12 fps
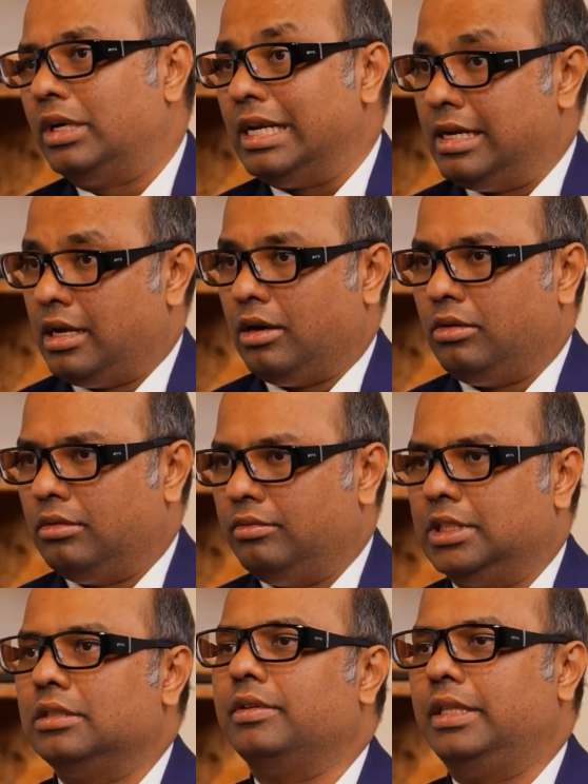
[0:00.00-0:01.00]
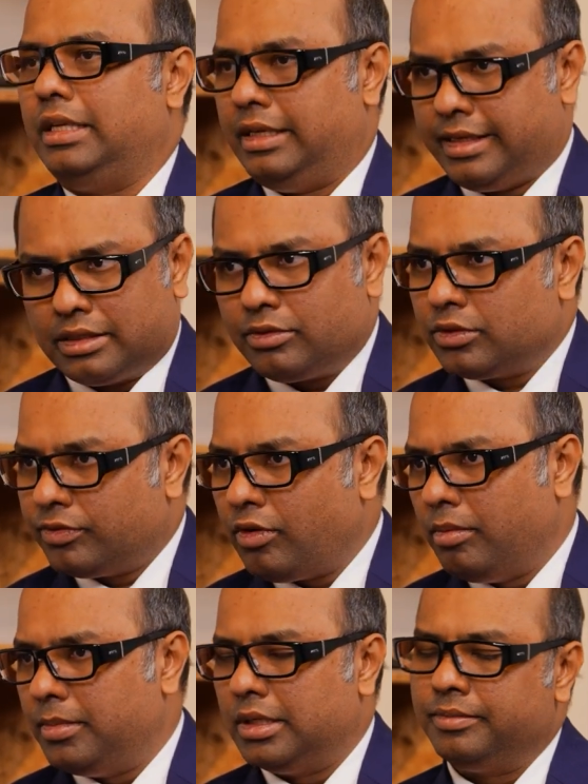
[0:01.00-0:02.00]
till now, which is when the index was
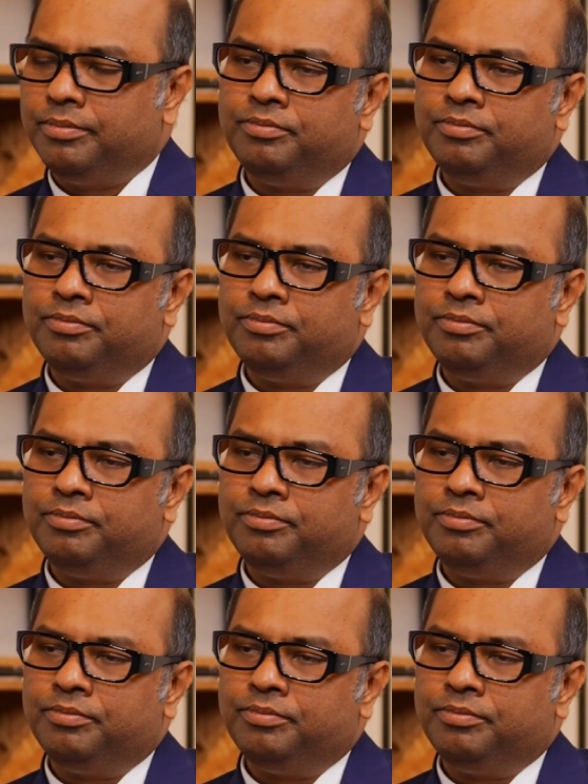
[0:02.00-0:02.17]
formed,